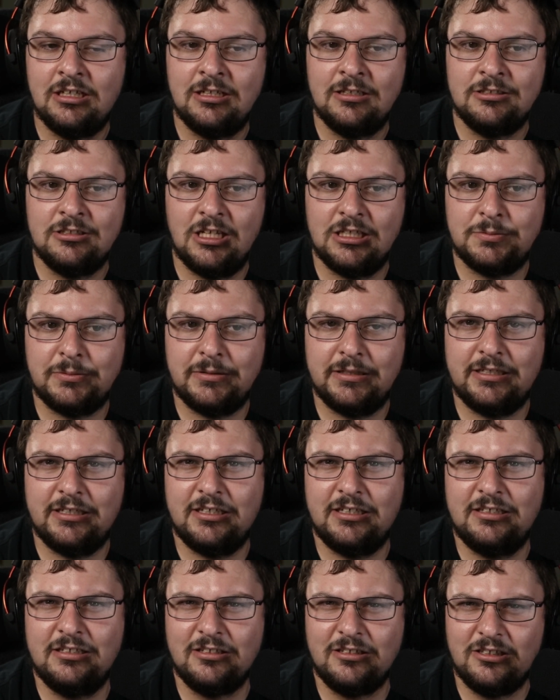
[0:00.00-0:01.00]
That's pretty
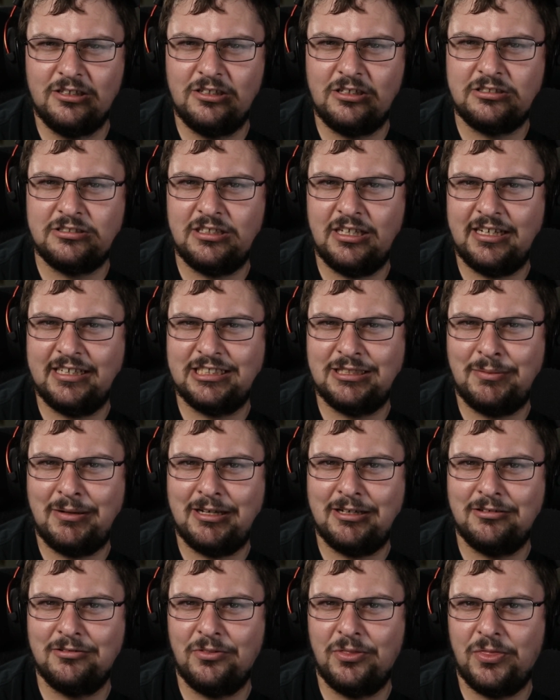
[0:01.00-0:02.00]
good. Looks like it's
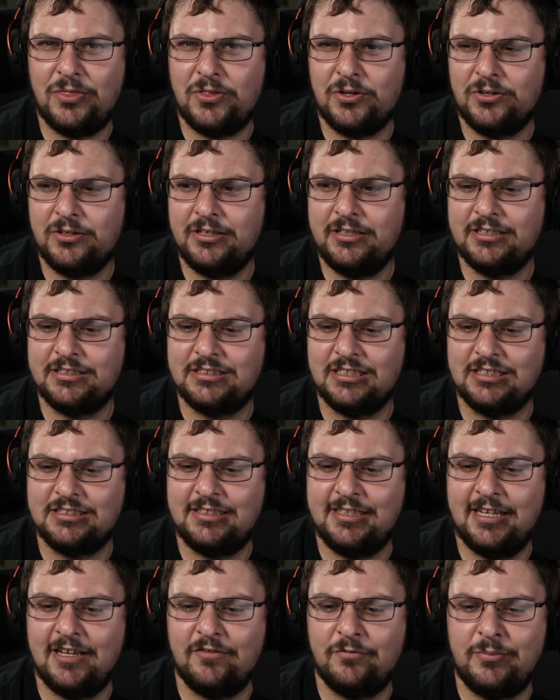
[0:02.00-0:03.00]
about 30 to 60
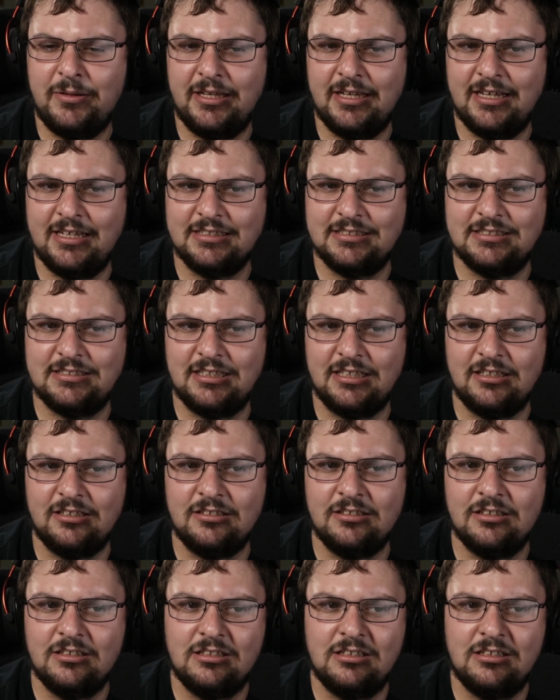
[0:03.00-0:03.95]
FPS still.